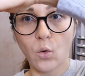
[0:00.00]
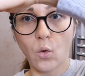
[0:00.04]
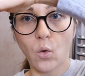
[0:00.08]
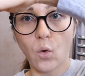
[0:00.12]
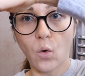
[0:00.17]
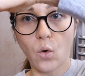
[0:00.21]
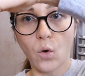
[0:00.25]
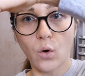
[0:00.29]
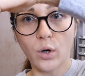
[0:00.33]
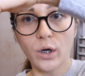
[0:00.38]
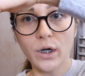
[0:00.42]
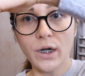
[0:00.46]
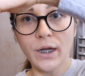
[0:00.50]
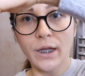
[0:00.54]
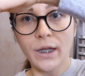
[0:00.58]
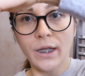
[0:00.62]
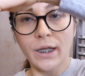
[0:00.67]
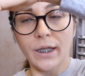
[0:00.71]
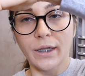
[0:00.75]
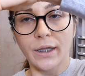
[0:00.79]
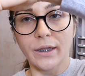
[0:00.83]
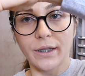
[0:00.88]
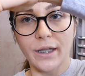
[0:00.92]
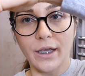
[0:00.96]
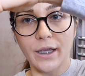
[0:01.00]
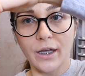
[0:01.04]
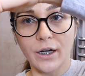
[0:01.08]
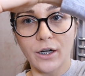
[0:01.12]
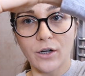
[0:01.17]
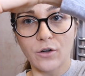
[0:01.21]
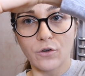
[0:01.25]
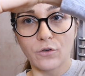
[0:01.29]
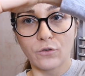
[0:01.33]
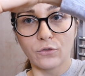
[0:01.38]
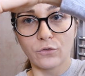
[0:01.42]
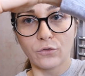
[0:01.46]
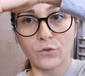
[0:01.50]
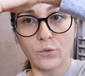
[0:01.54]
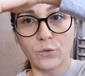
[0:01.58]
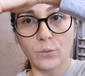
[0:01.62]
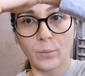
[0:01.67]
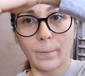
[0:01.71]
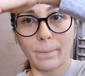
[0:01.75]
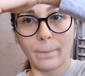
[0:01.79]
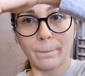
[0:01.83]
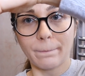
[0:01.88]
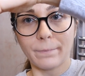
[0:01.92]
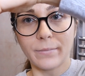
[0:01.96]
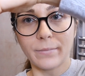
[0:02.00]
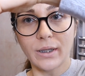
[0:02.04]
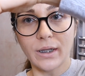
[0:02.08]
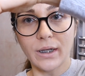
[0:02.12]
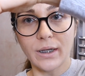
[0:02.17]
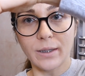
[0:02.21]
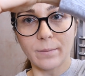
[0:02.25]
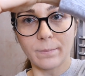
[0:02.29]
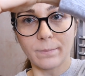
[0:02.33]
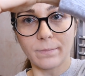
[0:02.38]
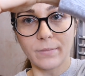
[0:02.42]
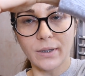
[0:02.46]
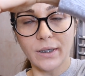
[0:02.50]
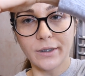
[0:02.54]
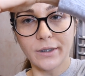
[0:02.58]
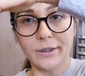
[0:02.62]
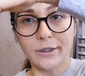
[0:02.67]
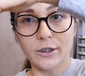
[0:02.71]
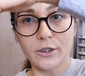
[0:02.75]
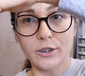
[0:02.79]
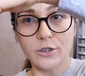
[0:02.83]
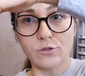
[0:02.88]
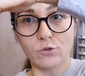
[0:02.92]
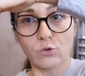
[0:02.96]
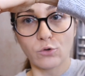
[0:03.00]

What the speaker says: or they're few millimeters